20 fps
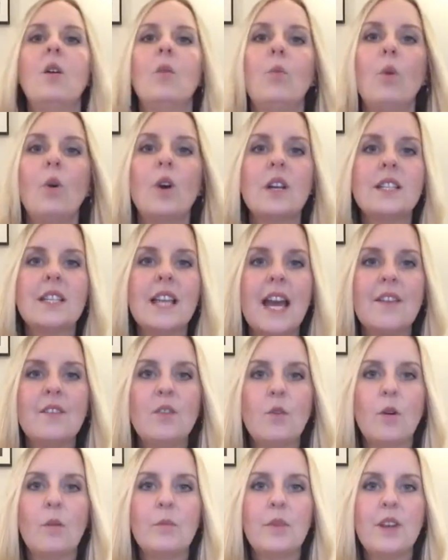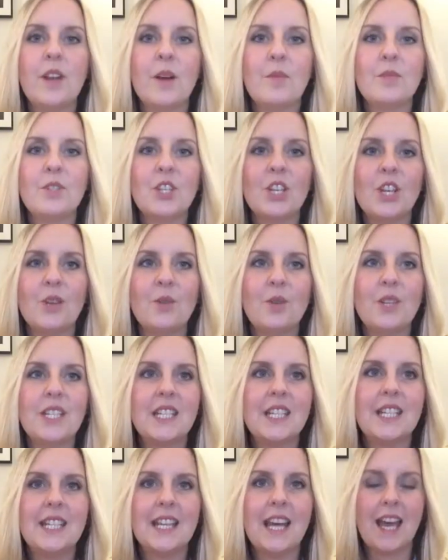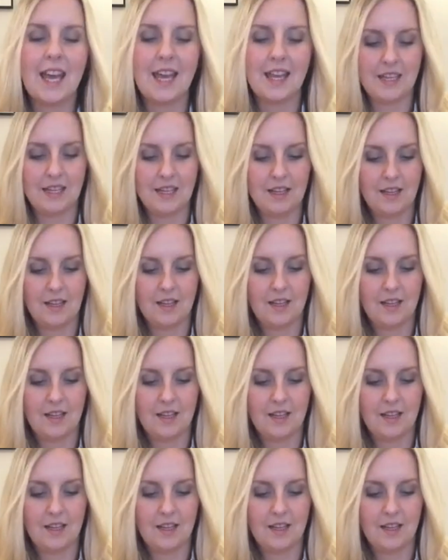What has everyone been up to today?